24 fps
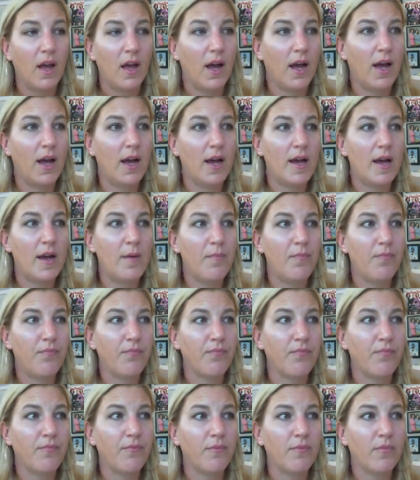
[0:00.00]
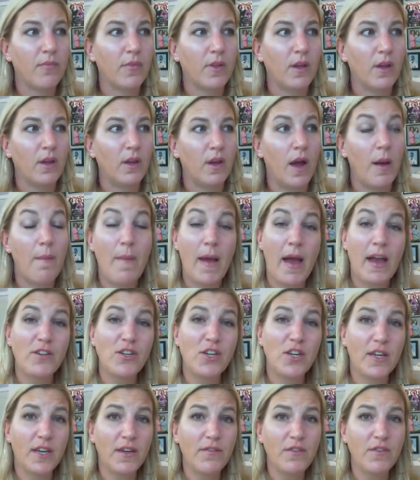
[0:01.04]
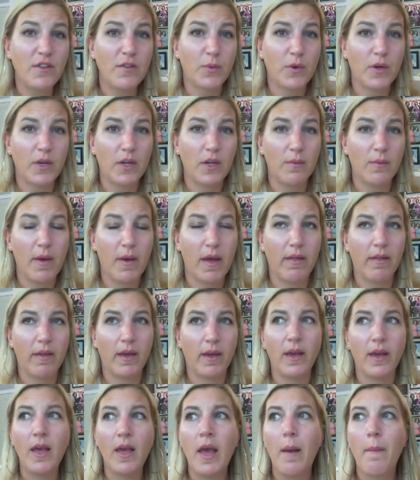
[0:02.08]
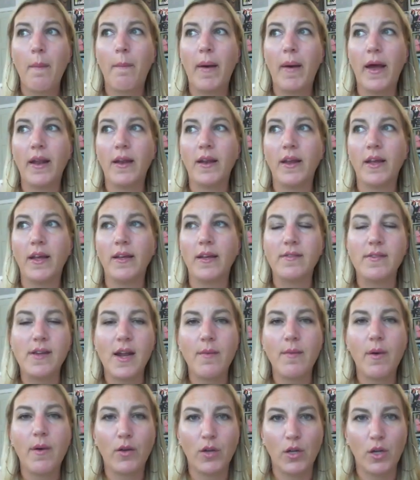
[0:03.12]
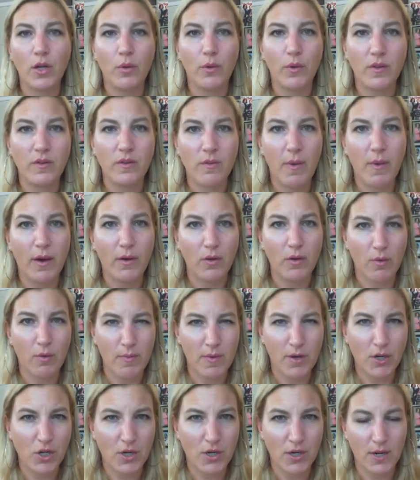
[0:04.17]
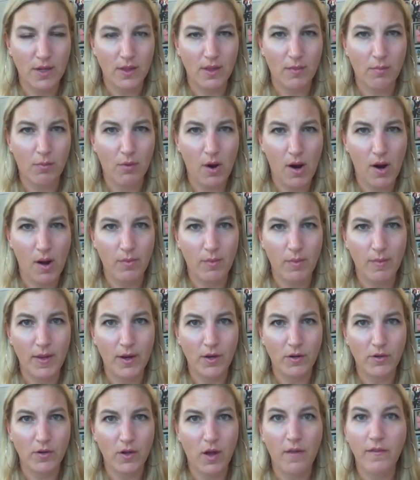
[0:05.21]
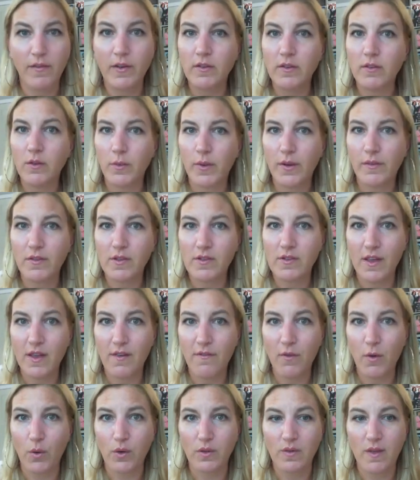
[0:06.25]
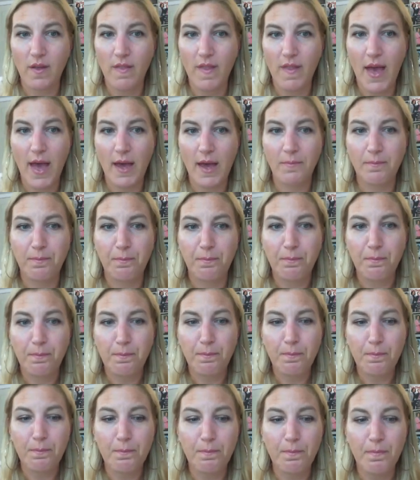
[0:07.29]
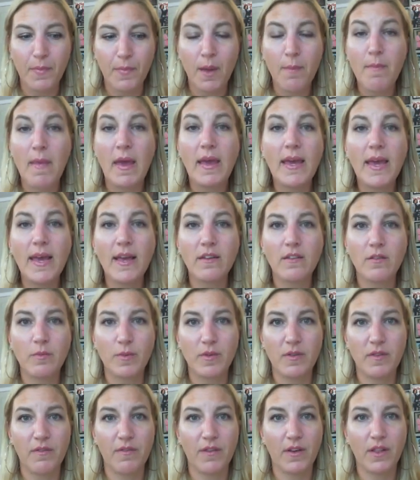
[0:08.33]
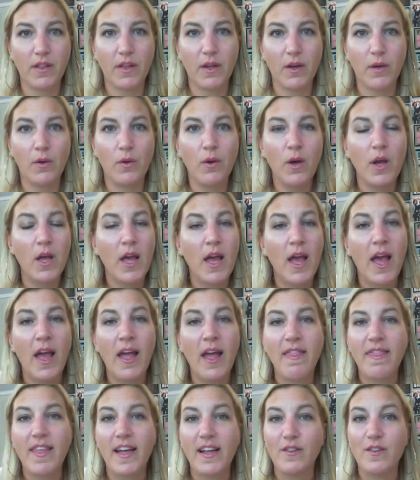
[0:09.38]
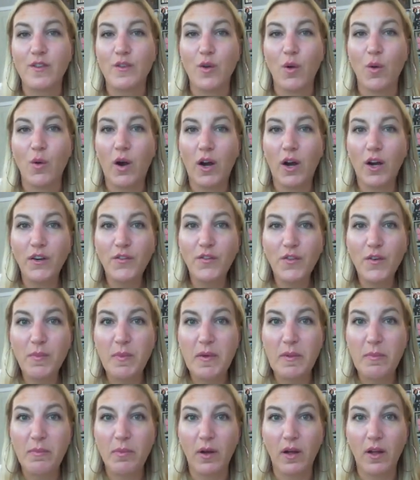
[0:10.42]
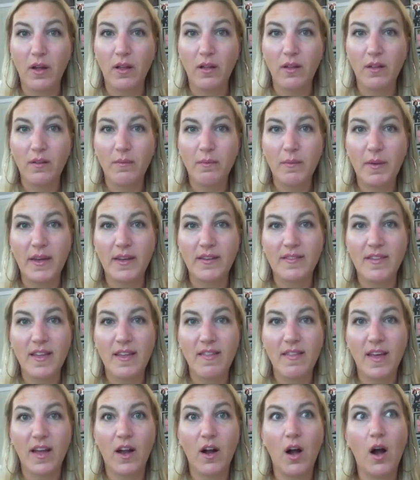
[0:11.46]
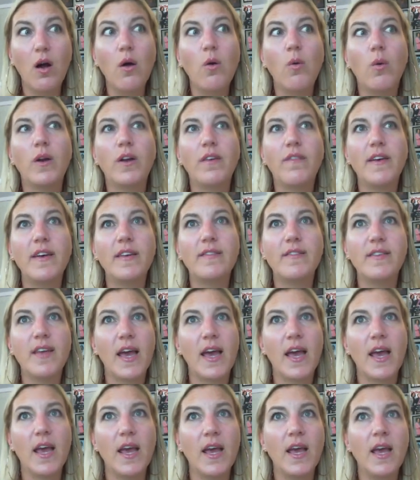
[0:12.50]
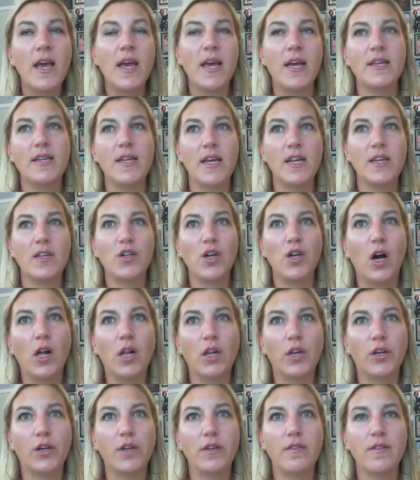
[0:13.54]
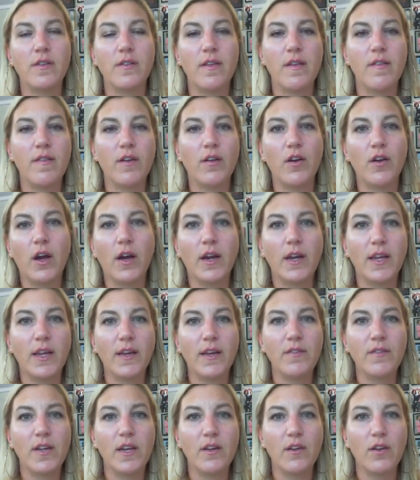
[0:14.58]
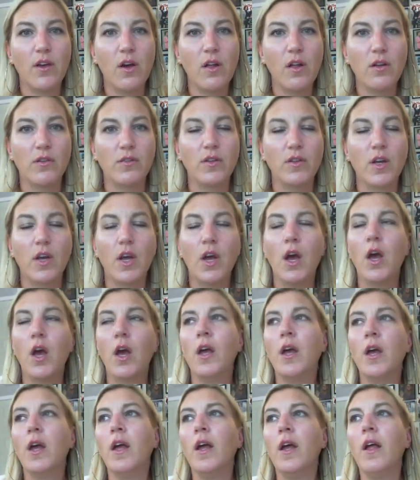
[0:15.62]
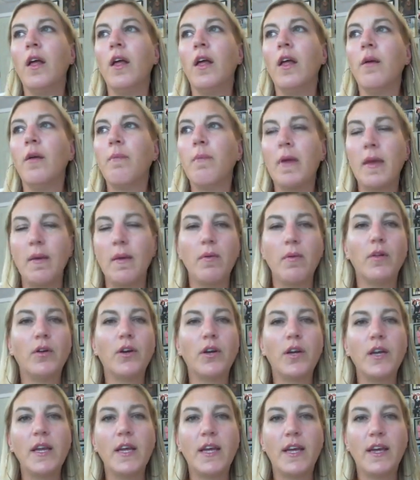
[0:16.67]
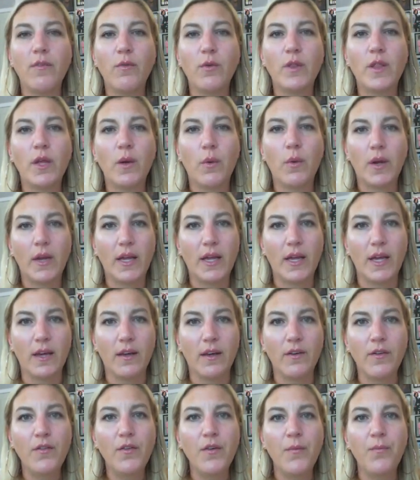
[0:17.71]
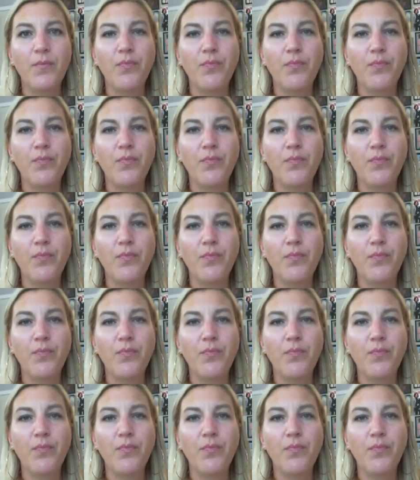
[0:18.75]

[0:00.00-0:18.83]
A matching gift is pretty compelling, but it's not about you. It's about your mission and the problem that you're solving. So we have to stay focused on that. Making it specific though, that's so hard for people because they think, oh, what if I say $10 and then they're not going to give $10? People are going to give what they want to give.